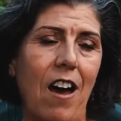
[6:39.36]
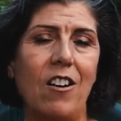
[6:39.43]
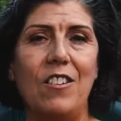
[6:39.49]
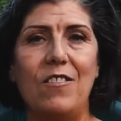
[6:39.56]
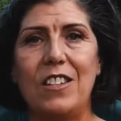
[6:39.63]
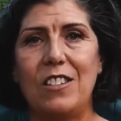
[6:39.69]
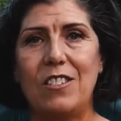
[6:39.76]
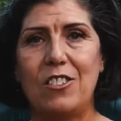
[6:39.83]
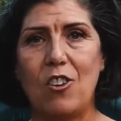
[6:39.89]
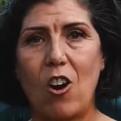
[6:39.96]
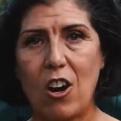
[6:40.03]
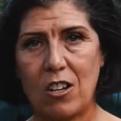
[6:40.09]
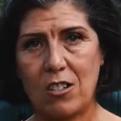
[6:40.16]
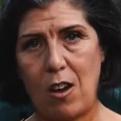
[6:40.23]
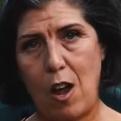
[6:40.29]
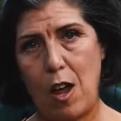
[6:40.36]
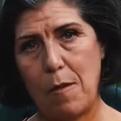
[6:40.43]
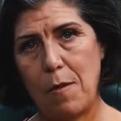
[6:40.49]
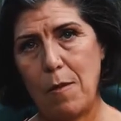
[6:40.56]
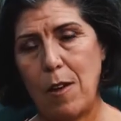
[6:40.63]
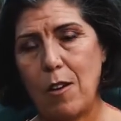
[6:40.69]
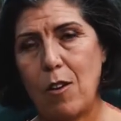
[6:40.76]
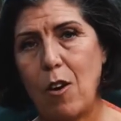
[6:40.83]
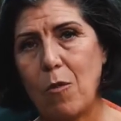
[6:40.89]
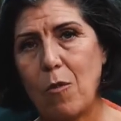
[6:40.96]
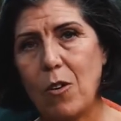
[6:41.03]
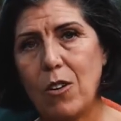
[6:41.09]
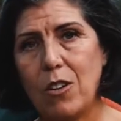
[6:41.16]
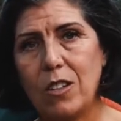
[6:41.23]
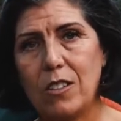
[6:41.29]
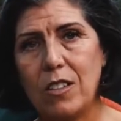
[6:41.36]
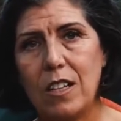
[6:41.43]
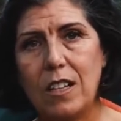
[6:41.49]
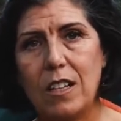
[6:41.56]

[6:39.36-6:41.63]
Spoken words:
out of this dark time in our world,